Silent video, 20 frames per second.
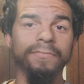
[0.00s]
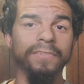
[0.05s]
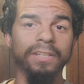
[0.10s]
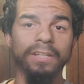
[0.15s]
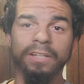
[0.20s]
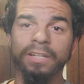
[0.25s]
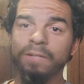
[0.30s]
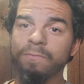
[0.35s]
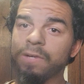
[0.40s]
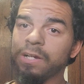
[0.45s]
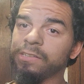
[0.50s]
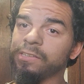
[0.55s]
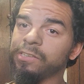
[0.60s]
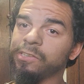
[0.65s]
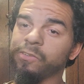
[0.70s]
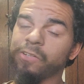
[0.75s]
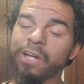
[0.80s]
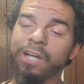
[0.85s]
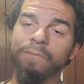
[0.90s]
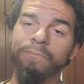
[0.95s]
hit my
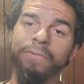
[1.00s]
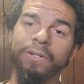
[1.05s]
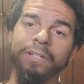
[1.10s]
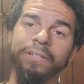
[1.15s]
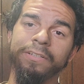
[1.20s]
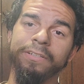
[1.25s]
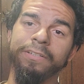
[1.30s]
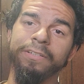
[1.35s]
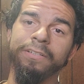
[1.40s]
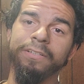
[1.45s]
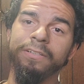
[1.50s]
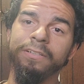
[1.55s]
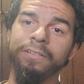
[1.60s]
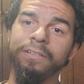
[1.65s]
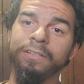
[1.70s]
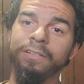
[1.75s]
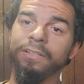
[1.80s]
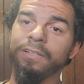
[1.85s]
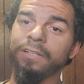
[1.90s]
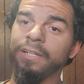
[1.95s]
subscribe button
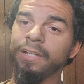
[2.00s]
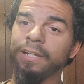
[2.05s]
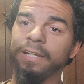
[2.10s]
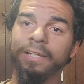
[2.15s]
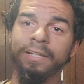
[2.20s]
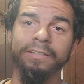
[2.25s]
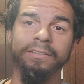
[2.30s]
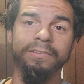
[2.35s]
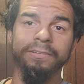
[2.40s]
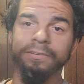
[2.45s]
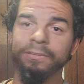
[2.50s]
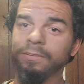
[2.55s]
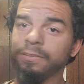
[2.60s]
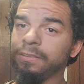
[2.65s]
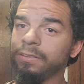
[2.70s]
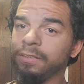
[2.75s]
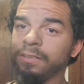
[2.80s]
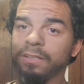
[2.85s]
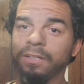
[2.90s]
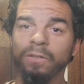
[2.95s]
and
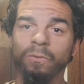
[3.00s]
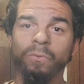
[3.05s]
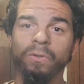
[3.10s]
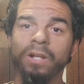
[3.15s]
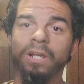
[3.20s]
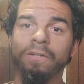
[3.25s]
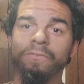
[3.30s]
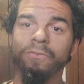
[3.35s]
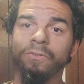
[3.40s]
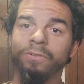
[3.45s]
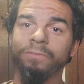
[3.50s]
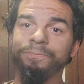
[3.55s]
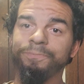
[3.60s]
whatever.